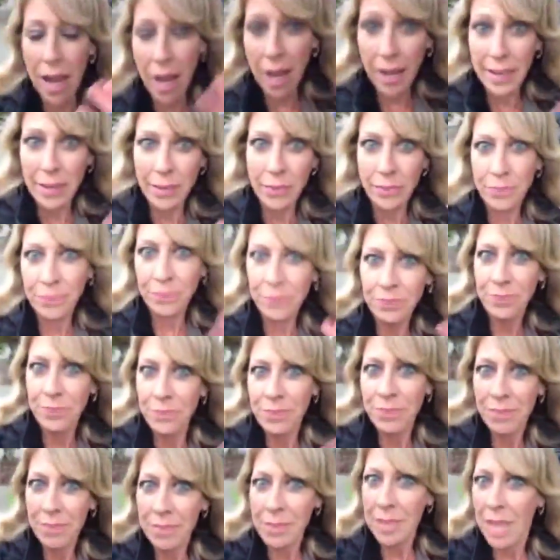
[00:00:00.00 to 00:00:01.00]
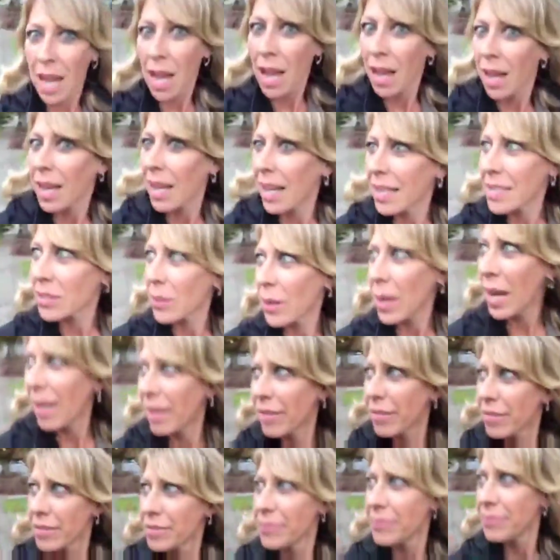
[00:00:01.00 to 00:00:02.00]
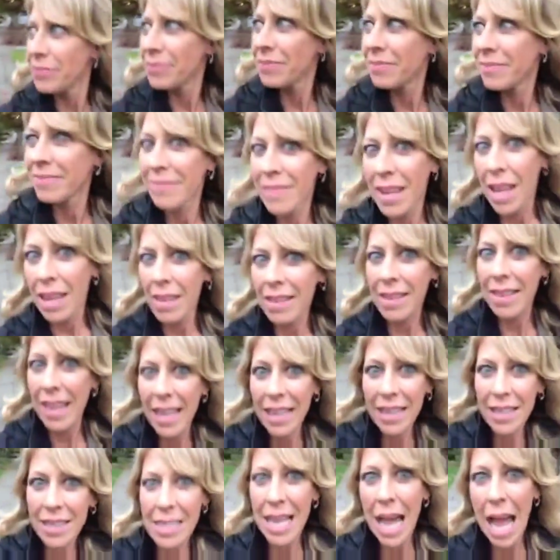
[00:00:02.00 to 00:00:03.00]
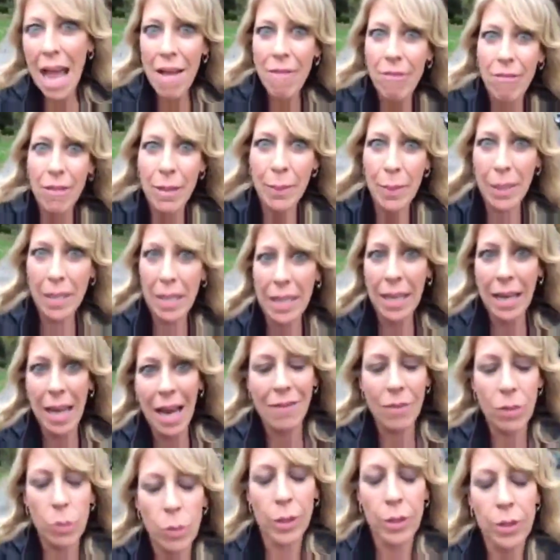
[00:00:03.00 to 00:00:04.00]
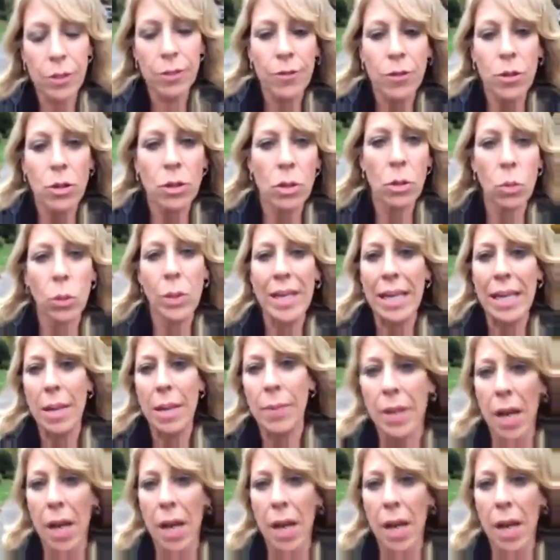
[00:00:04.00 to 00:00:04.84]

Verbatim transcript: hi. And so I have. Thanks, everybody. Have a wonderful weekend.